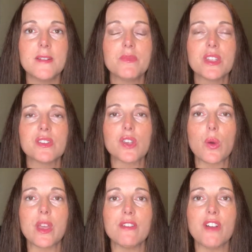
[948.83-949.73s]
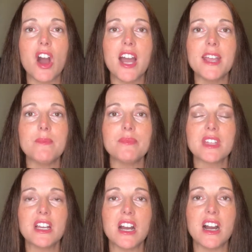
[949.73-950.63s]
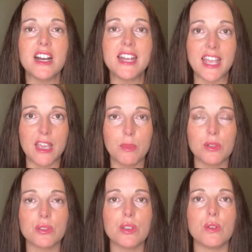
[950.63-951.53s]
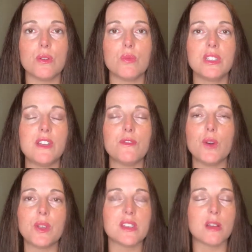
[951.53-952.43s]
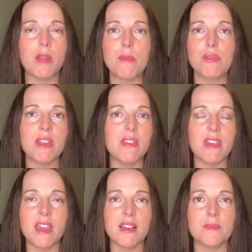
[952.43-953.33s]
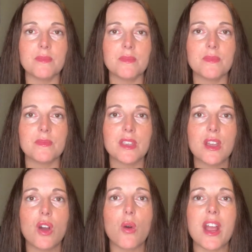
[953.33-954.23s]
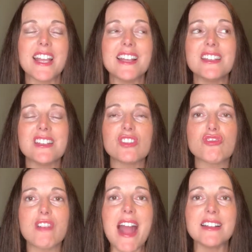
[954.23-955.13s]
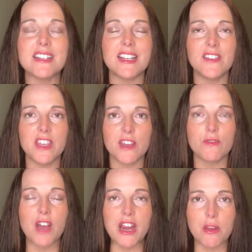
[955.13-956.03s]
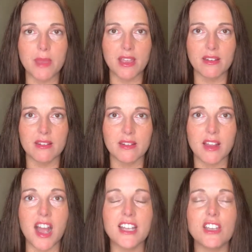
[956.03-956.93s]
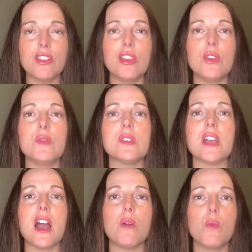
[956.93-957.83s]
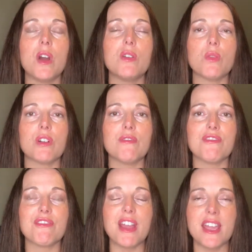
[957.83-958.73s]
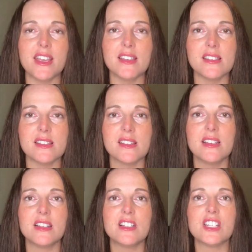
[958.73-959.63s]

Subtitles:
So if I'm unable to really focus on my breathing, or I get distracted in the environment, I could use a one-word phrase to